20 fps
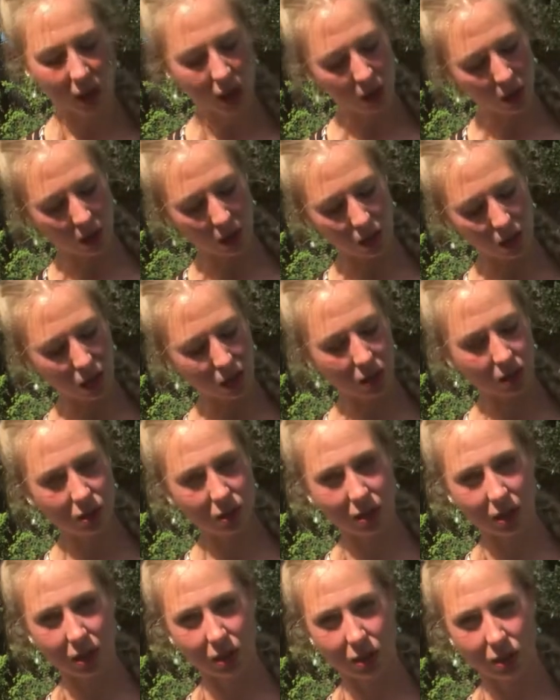The other thing to
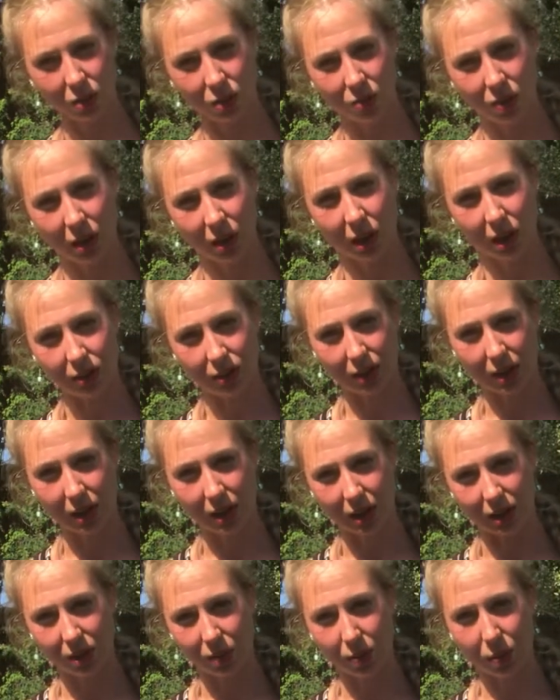think of is the
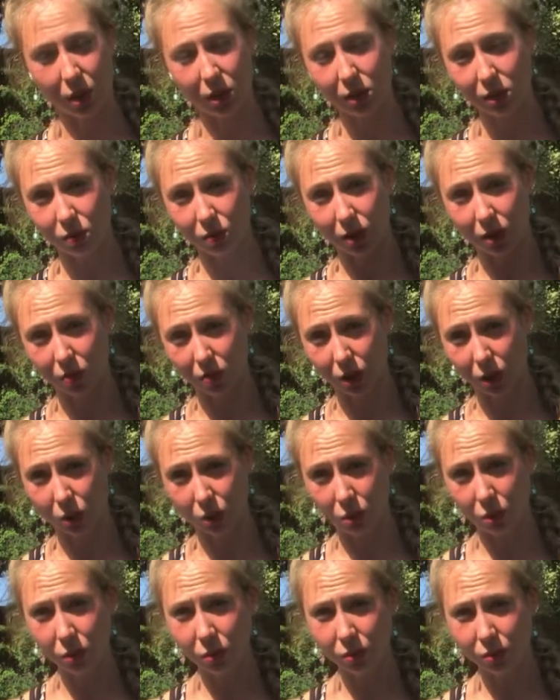length. Mine is very, very
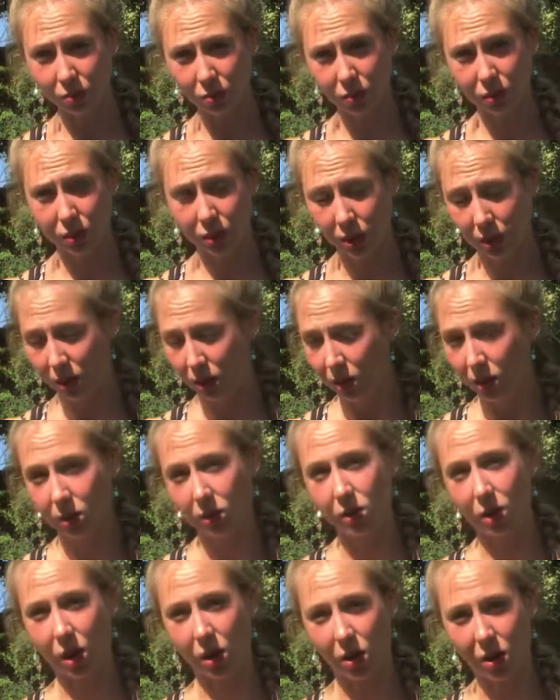short,
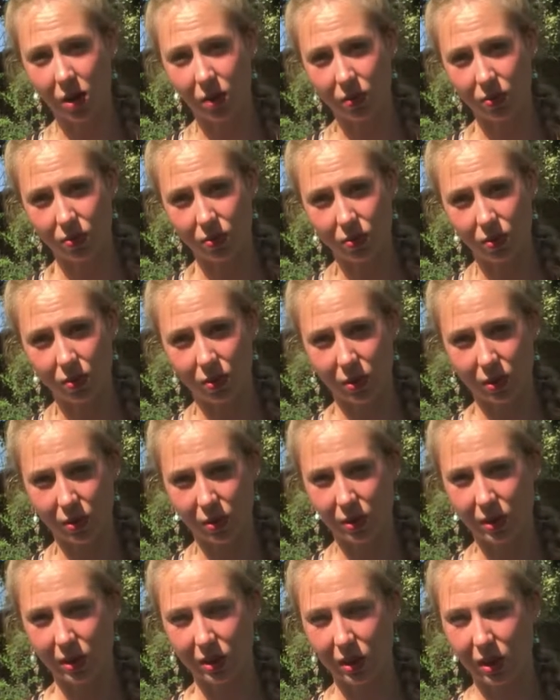so
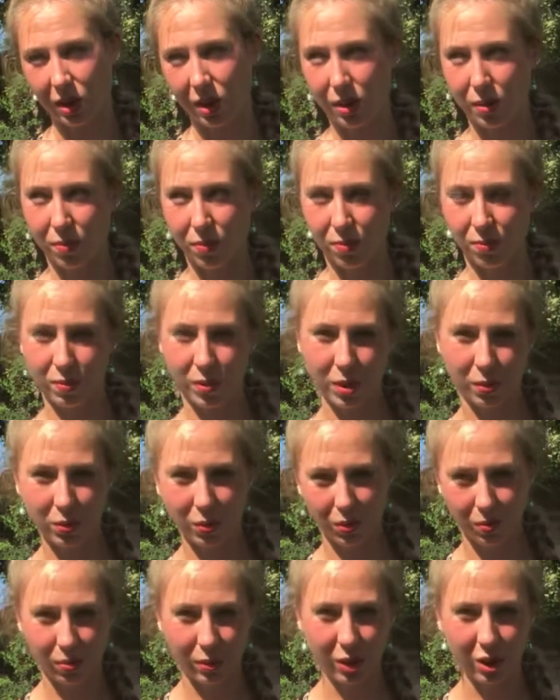I'm on a
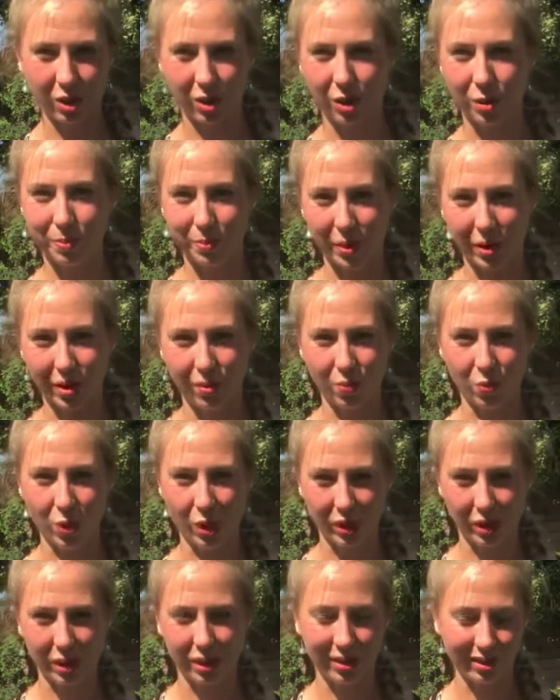blue, but I'm
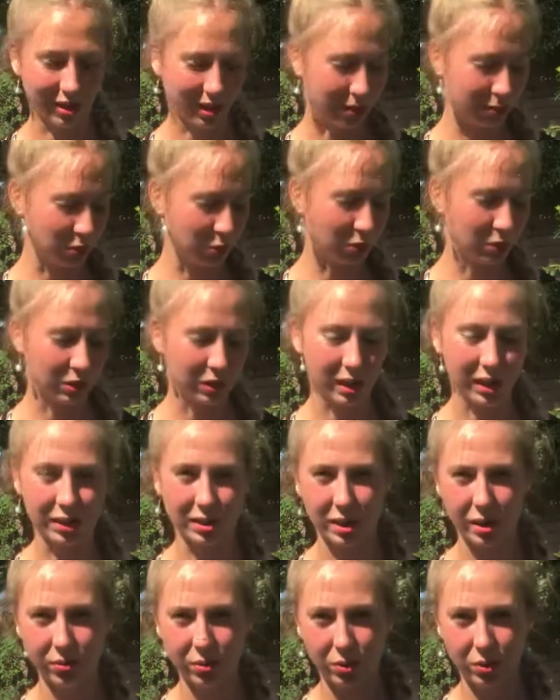working up towards the next
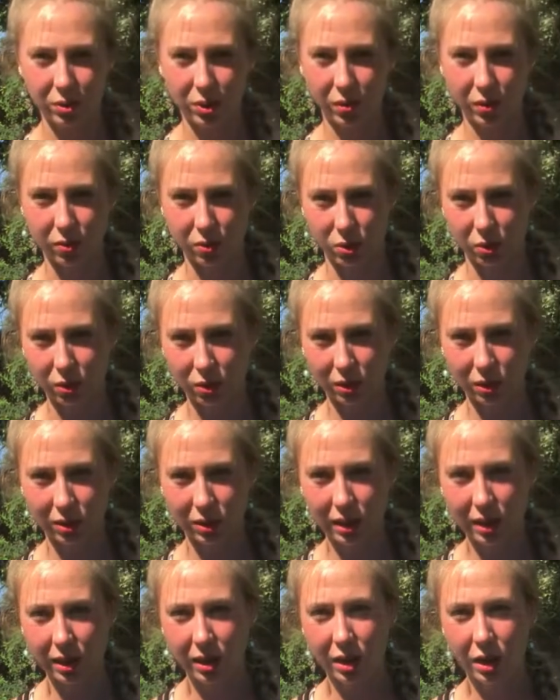level, so I've shortened
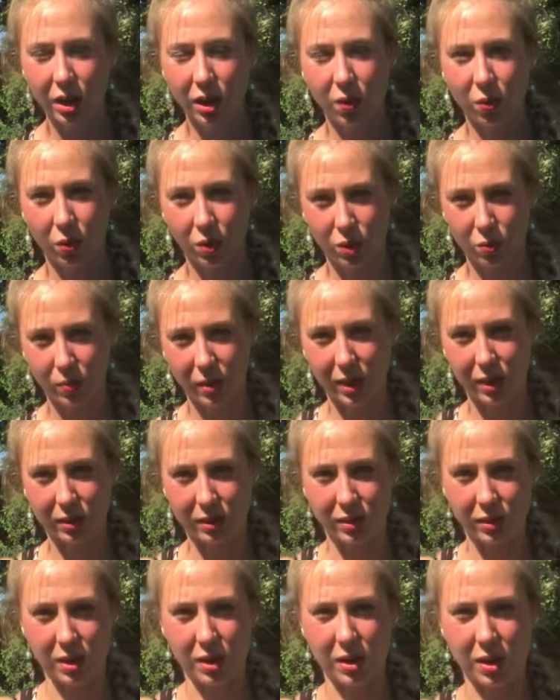it, which makes
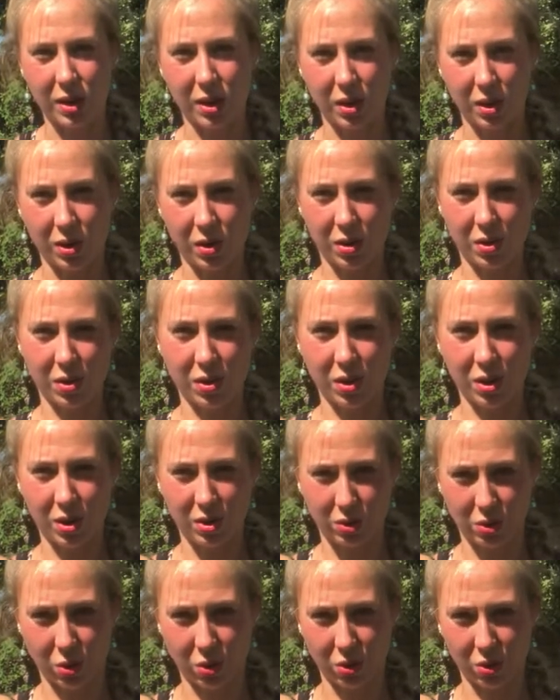it a
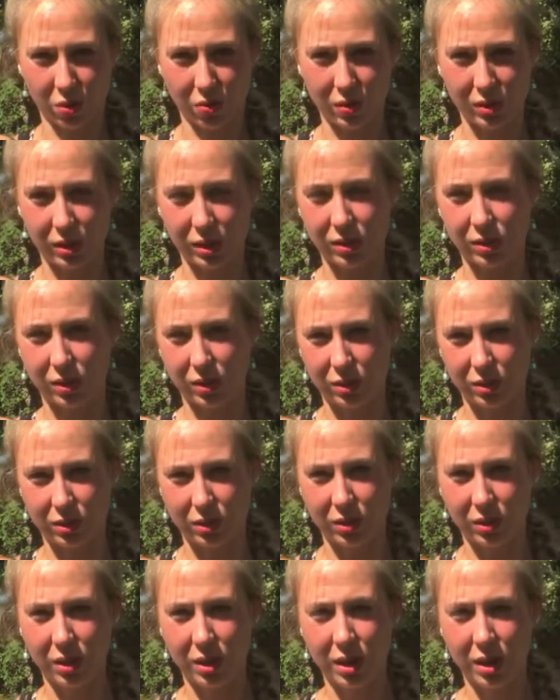stronger resistance.